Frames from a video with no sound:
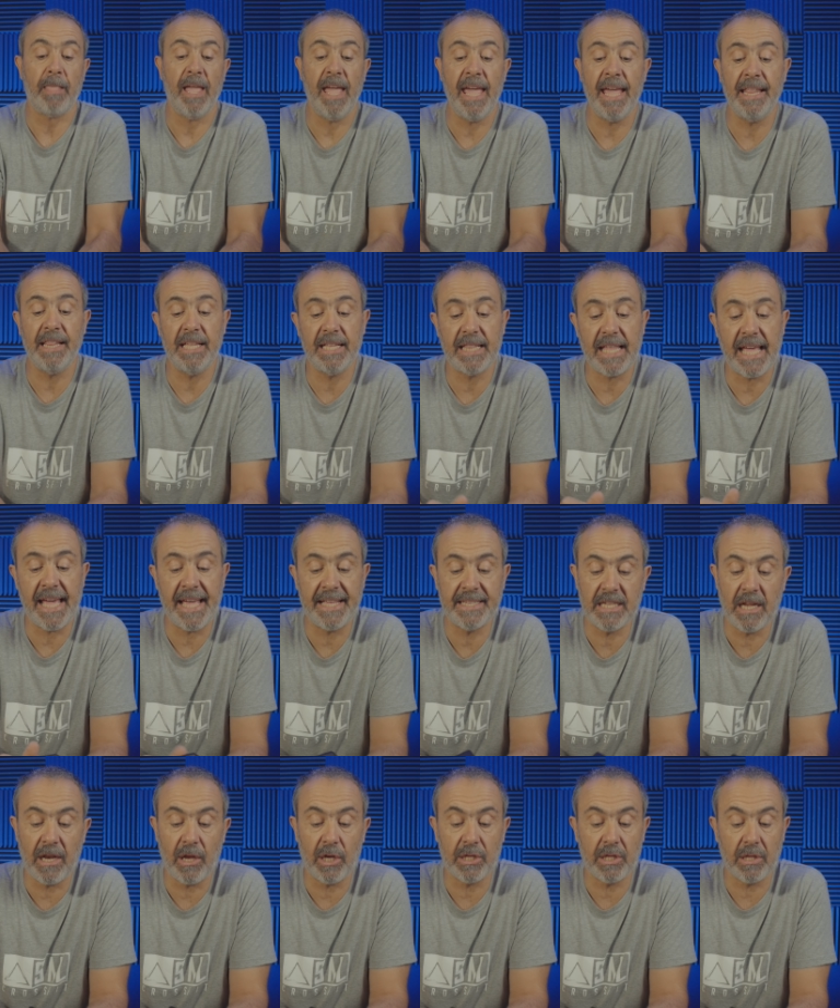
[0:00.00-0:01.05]
And it has
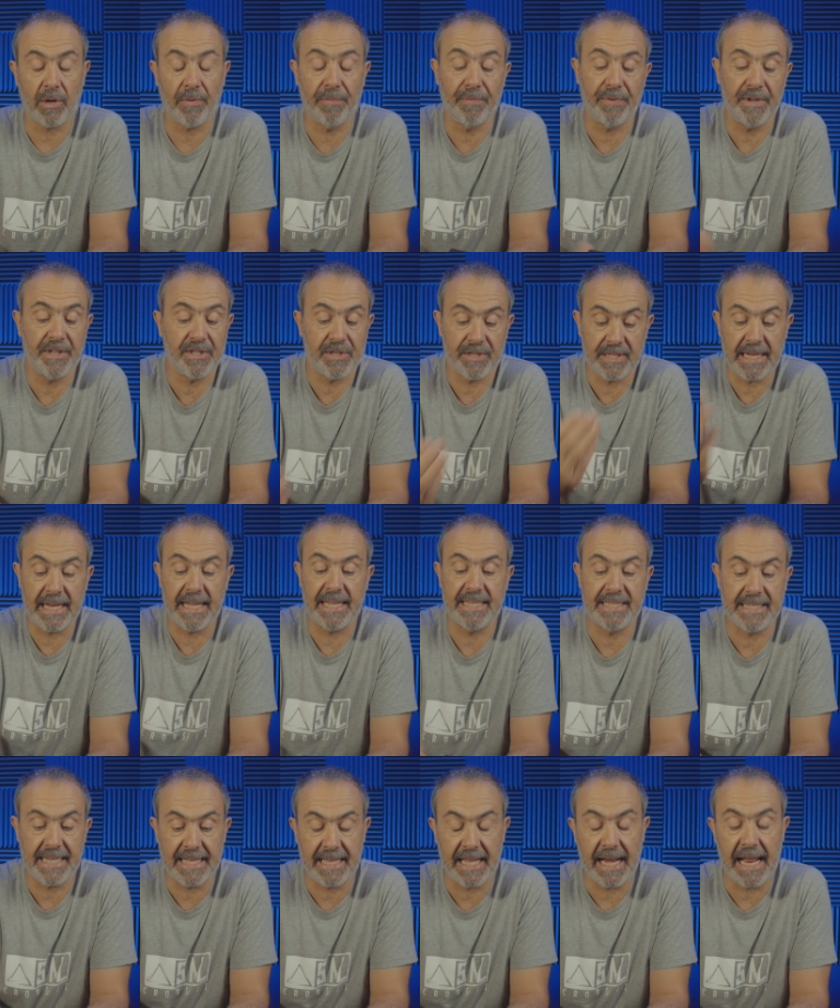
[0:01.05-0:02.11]
a lot of features that I
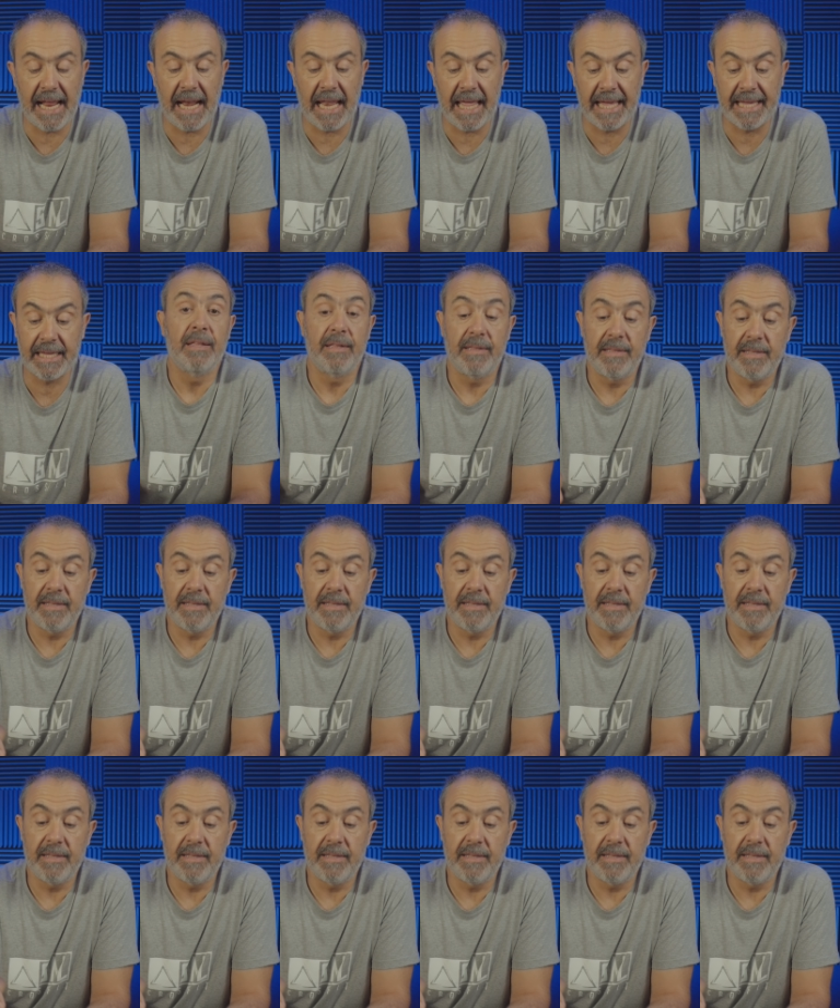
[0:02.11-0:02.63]
said that I like.